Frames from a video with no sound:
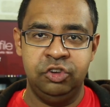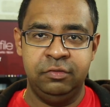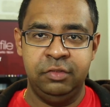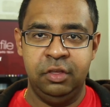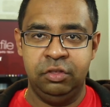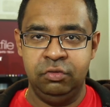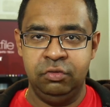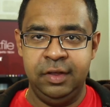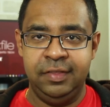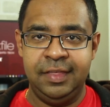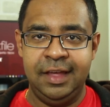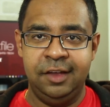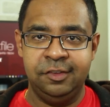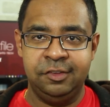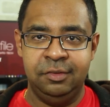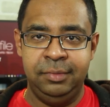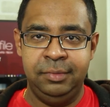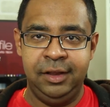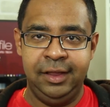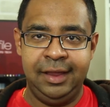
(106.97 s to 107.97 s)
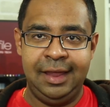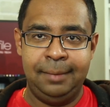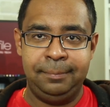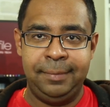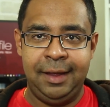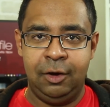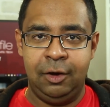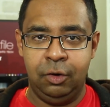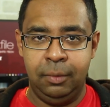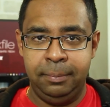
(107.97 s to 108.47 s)
of the 3000
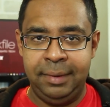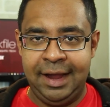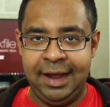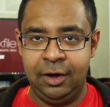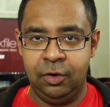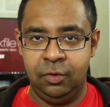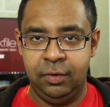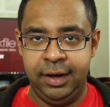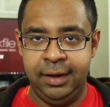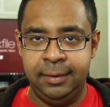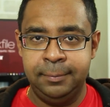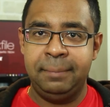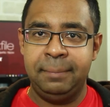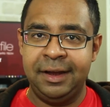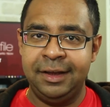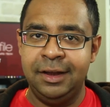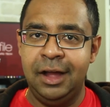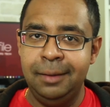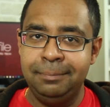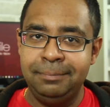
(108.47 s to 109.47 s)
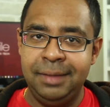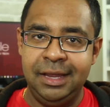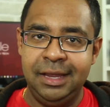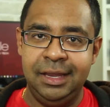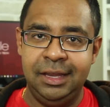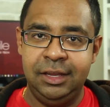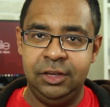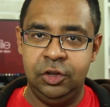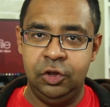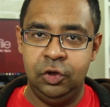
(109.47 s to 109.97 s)
mAh battery by not
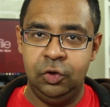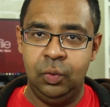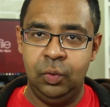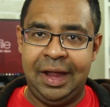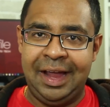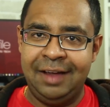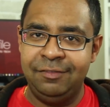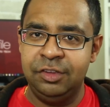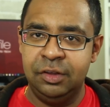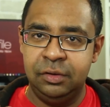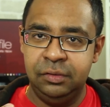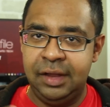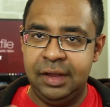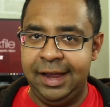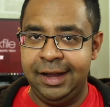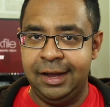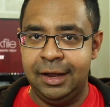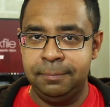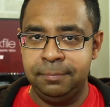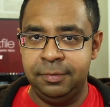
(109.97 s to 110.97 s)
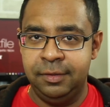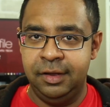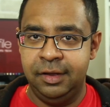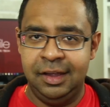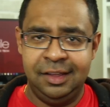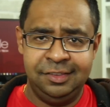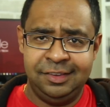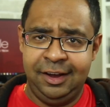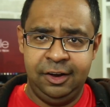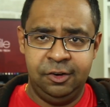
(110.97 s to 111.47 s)
making you have to light up the
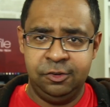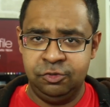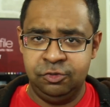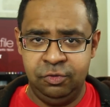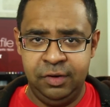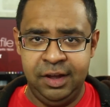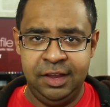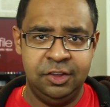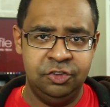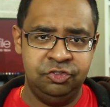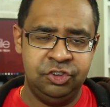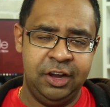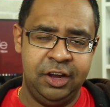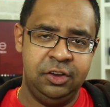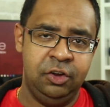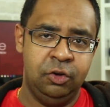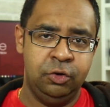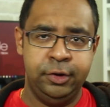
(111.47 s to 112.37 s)
entire screen to check your